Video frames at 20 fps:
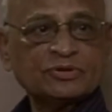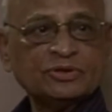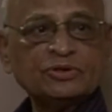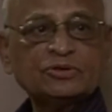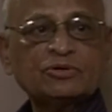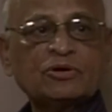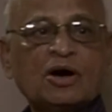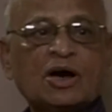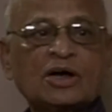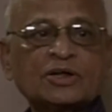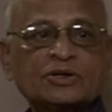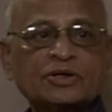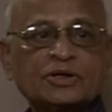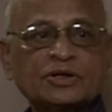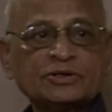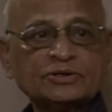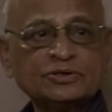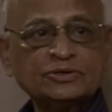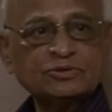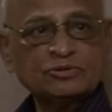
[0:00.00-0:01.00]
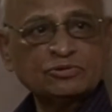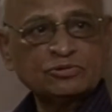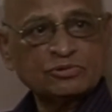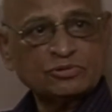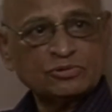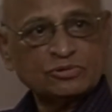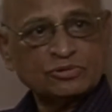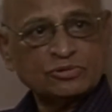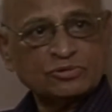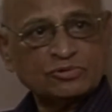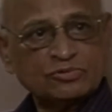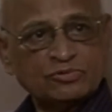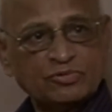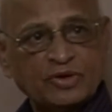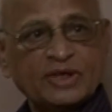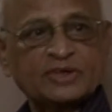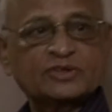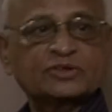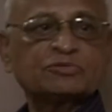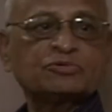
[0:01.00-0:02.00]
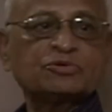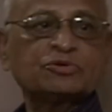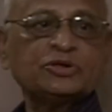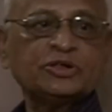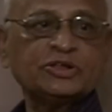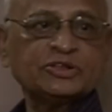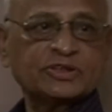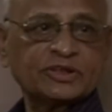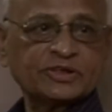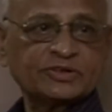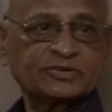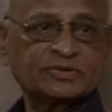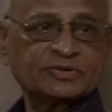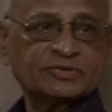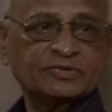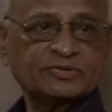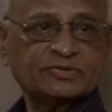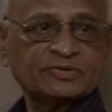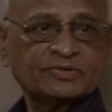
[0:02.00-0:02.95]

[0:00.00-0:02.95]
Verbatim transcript: new on new ways of doing things.